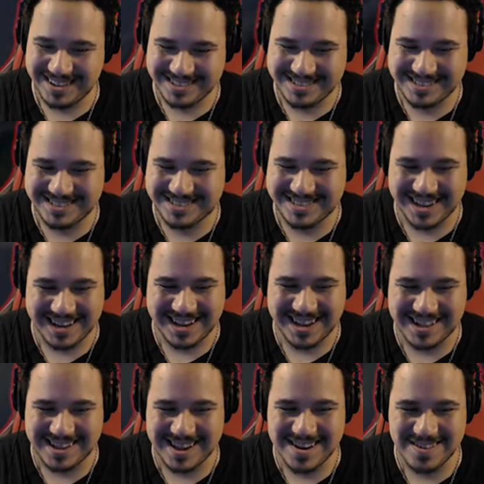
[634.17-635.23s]
just gonna
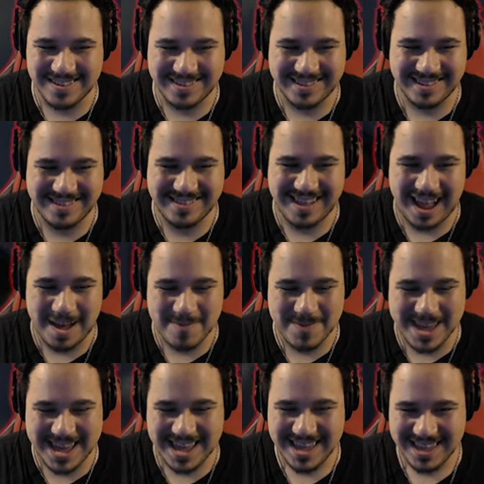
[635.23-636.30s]
continuously stab
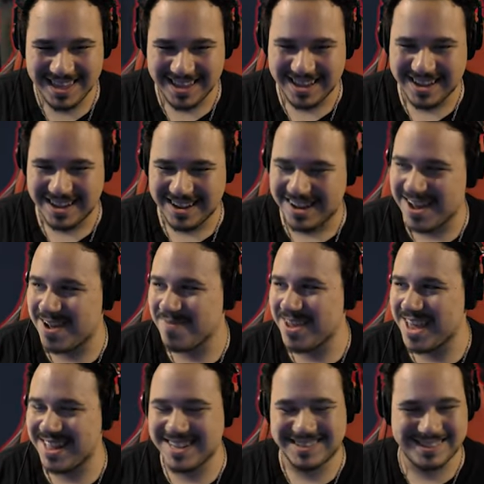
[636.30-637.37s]
me? Oh
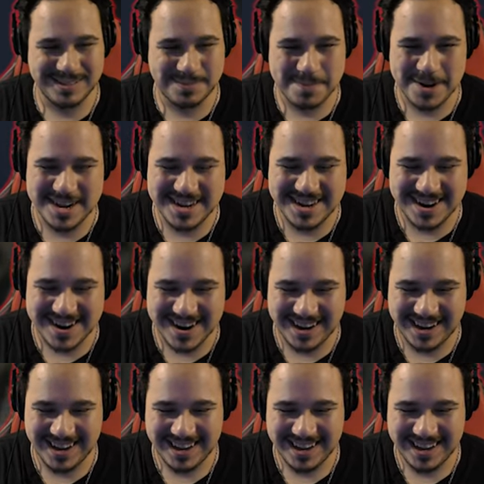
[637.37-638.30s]
man, this is pretty dark.